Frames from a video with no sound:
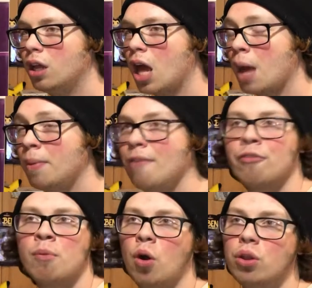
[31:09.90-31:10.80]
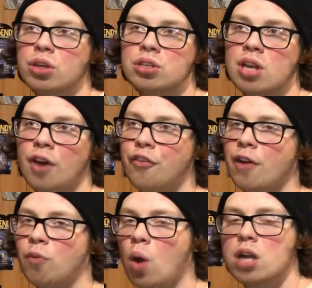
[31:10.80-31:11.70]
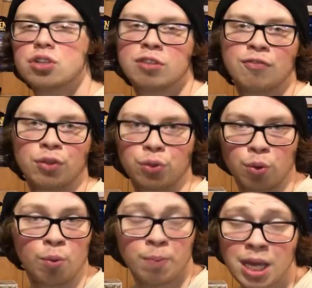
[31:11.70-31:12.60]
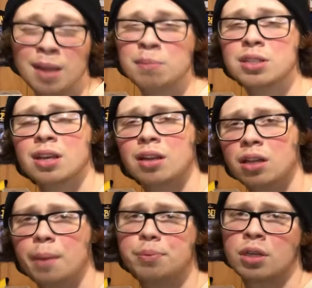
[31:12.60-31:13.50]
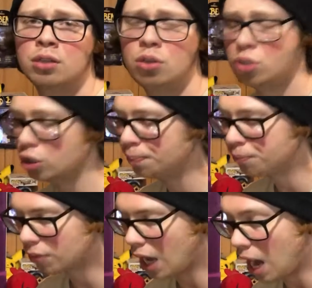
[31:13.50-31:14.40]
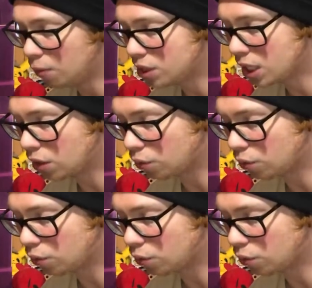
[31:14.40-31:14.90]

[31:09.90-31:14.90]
I mean, from all the stuff I've watched through memes and clips on YouTube, I would say the